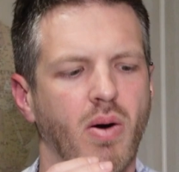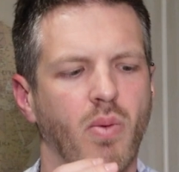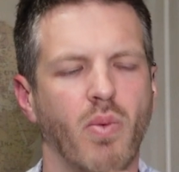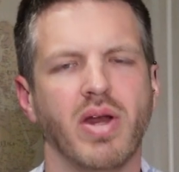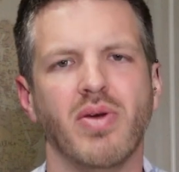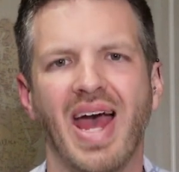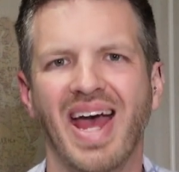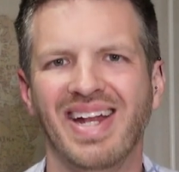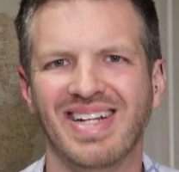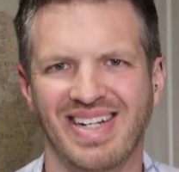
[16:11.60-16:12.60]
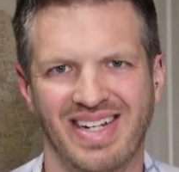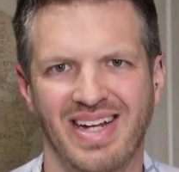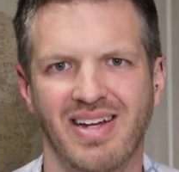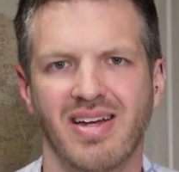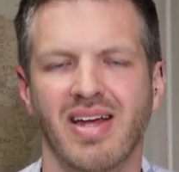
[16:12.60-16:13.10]
when you edit
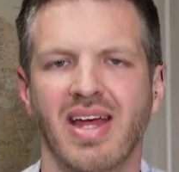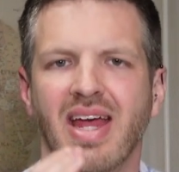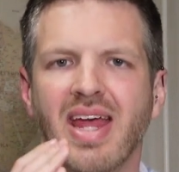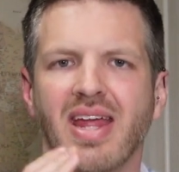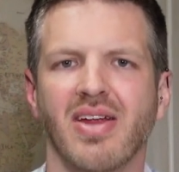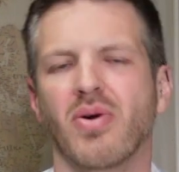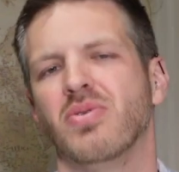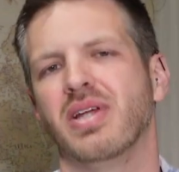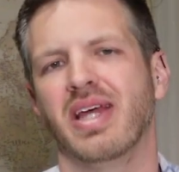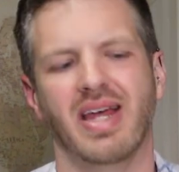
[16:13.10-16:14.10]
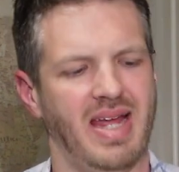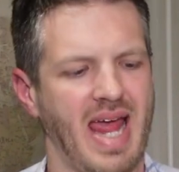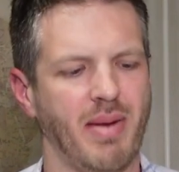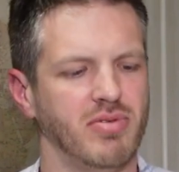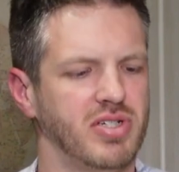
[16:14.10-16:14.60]
it, you're only
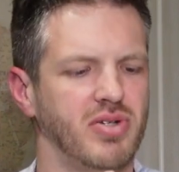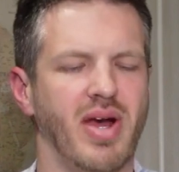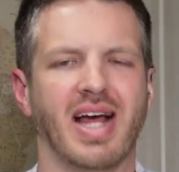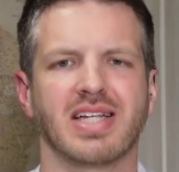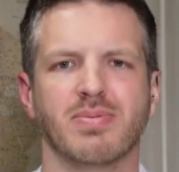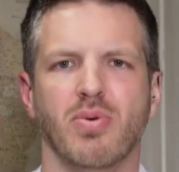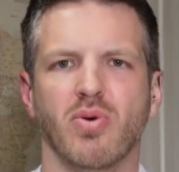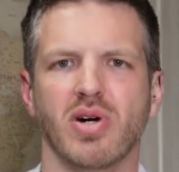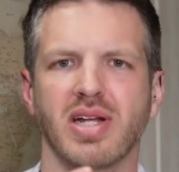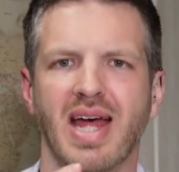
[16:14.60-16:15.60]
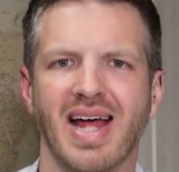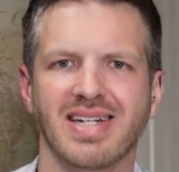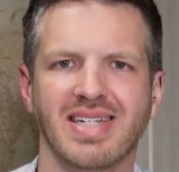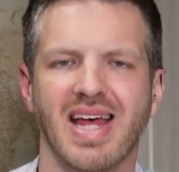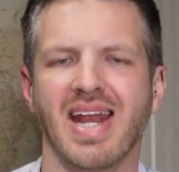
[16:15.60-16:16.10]
able to export at
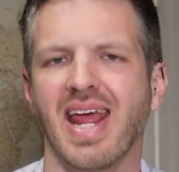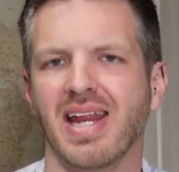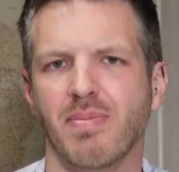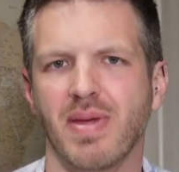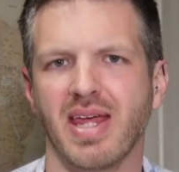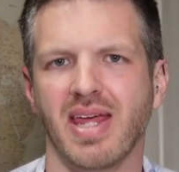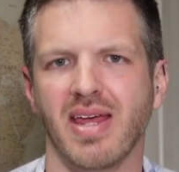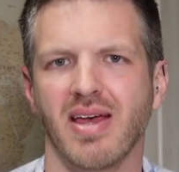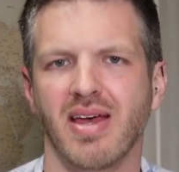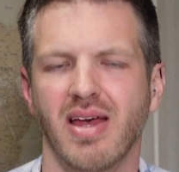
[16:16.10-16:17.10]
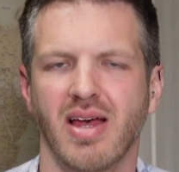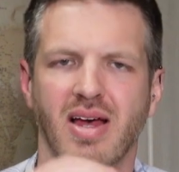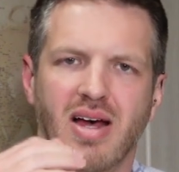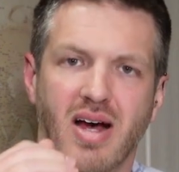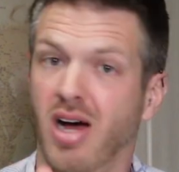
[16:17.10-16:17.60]
1080p
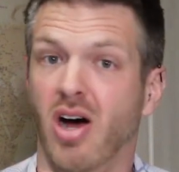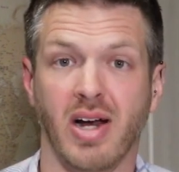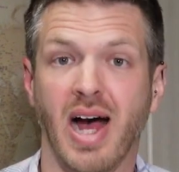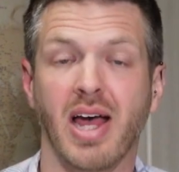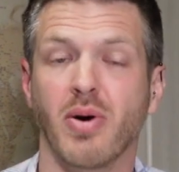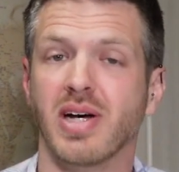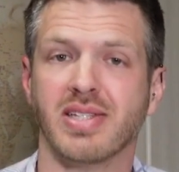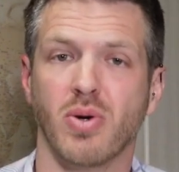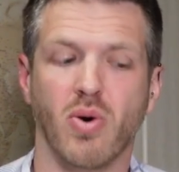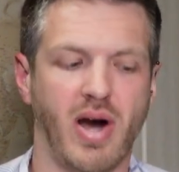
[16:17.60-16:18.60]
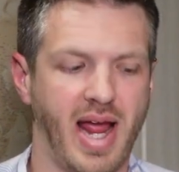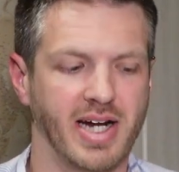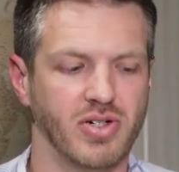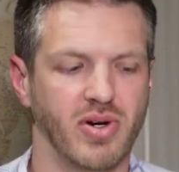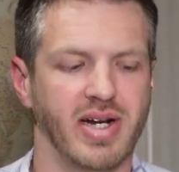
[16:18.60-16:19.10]
on iOS or
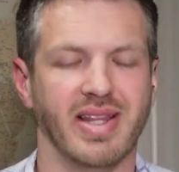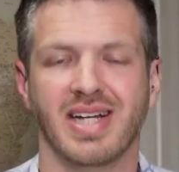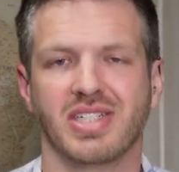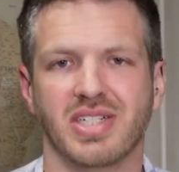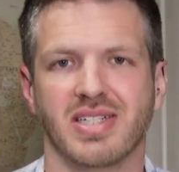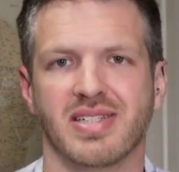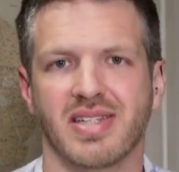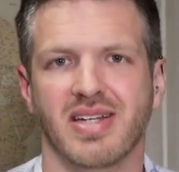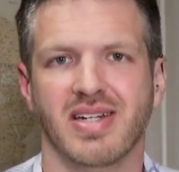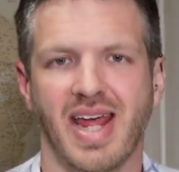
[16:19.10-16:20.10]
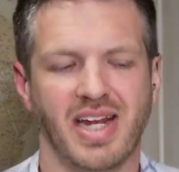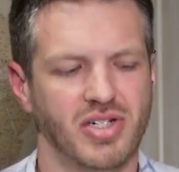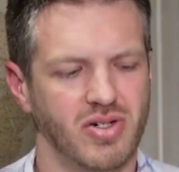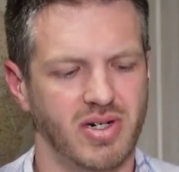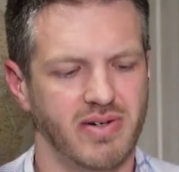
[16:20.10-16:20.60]
Android. And that's just the
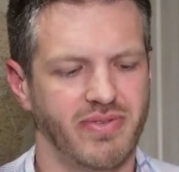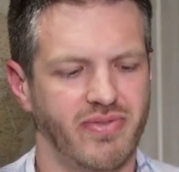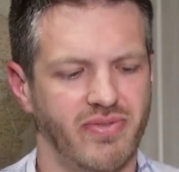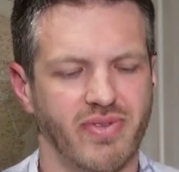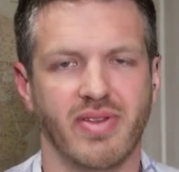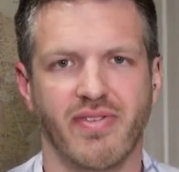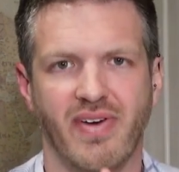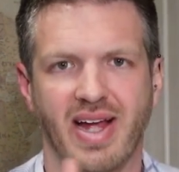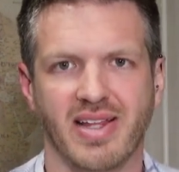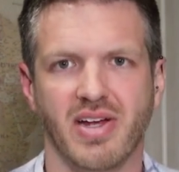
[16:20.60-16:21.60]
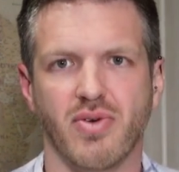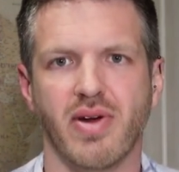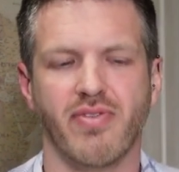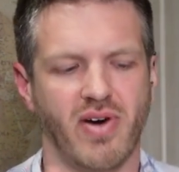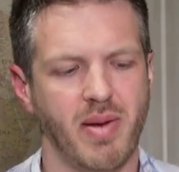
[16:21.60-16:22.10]
nature of the fact that you're
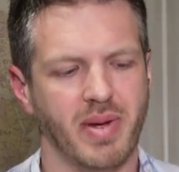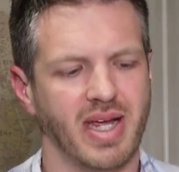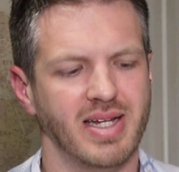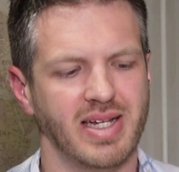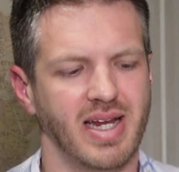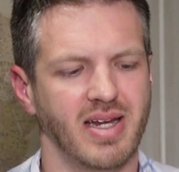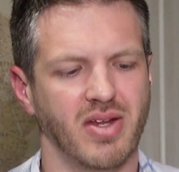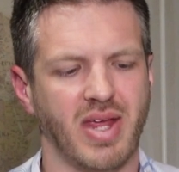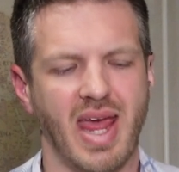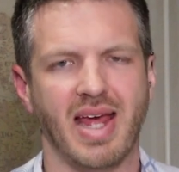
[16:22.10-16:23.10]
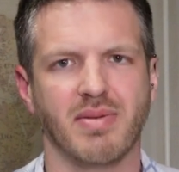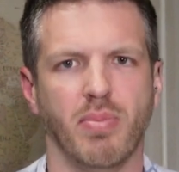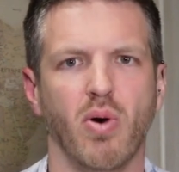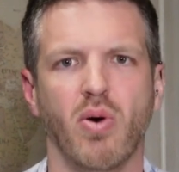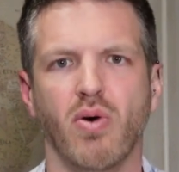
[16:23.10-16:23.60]
reframing it and you can't
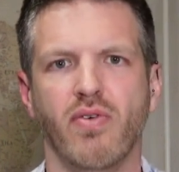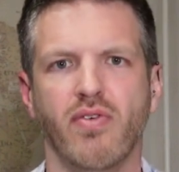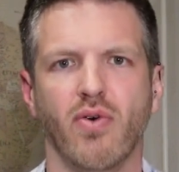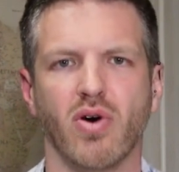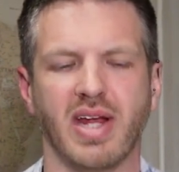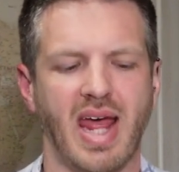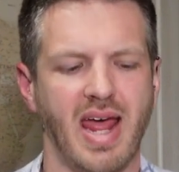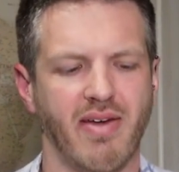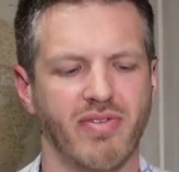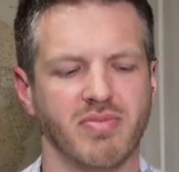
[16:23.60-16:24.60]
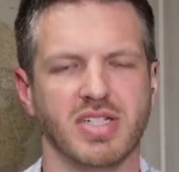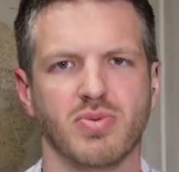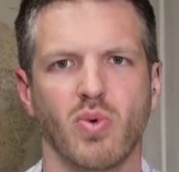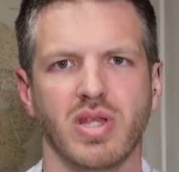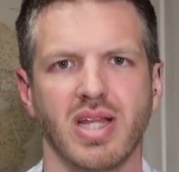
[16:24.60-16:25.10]
pull 4K from just
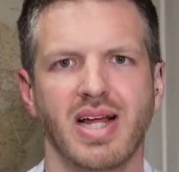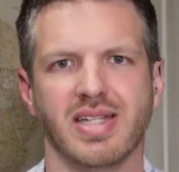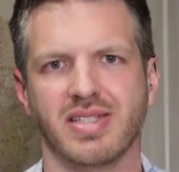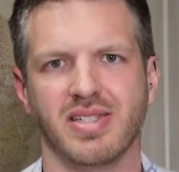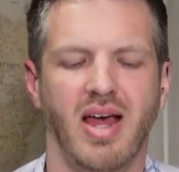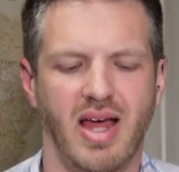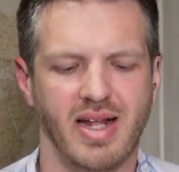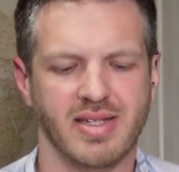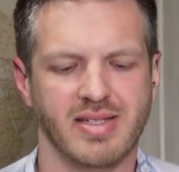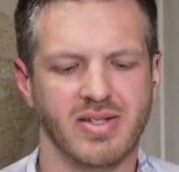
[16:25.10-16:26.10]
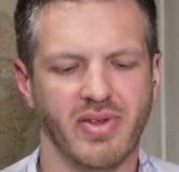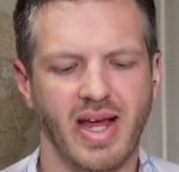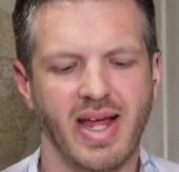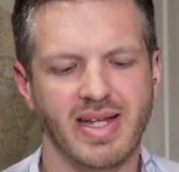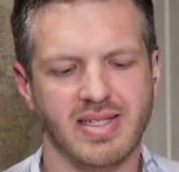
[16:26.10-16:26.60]
one lens. And so
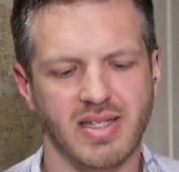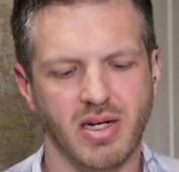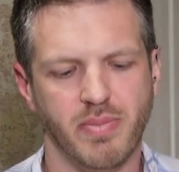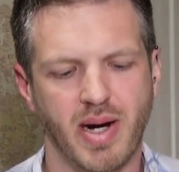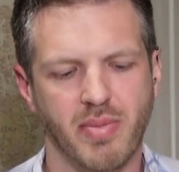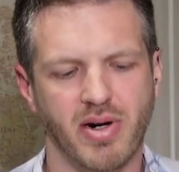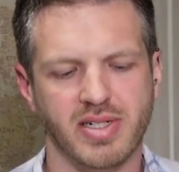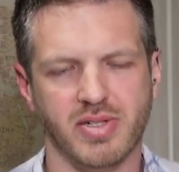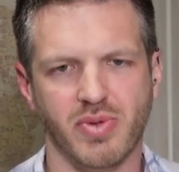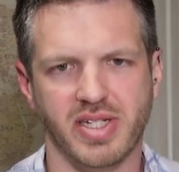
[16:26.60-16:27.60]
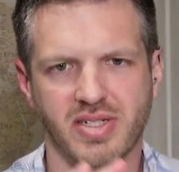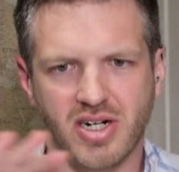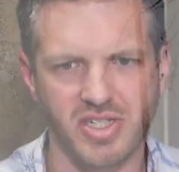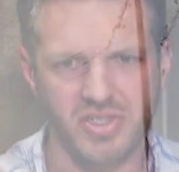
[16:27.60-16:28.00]
that is a little bummer. And so when you start to